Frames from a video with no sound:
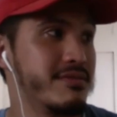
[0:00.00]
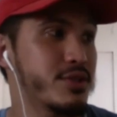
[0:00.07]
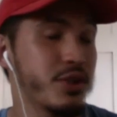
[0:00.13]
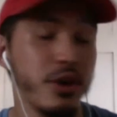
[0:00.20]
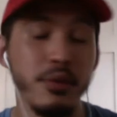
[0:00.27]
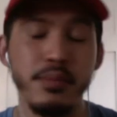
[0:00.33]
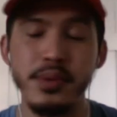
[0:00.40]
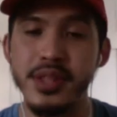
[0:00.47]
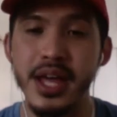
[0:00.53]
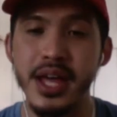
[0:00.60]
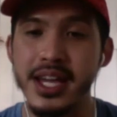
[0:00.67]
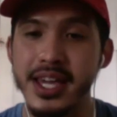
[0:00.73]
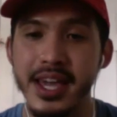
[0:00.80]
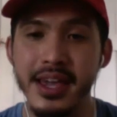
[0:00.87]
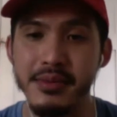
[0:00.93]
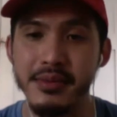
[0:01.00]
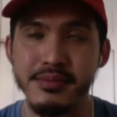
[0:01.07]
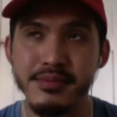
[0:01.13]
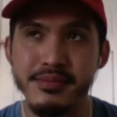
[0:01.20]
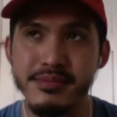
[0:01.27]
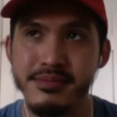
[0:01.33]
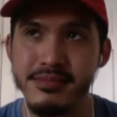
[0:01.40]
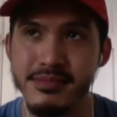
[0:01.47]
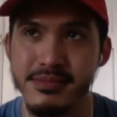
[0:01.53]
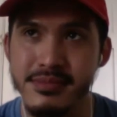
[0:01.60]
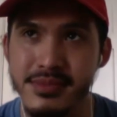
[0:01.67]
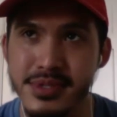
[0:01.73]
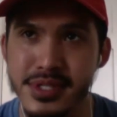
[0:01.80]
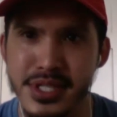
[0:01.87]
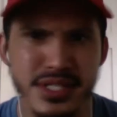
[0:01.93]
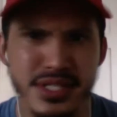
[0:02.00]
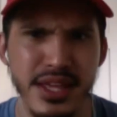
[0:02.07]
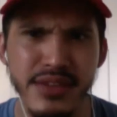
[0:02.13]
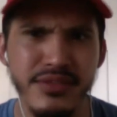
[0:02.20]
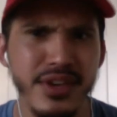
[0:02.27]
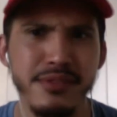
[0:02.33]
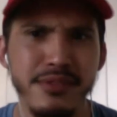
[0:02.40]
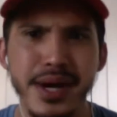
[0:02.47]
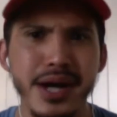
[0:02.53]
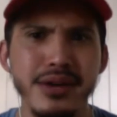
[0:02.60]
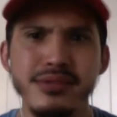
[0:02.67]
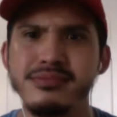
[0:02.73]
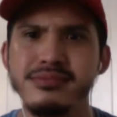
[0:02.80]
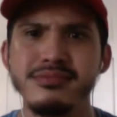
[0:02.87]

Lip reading: top of that game since they've come out,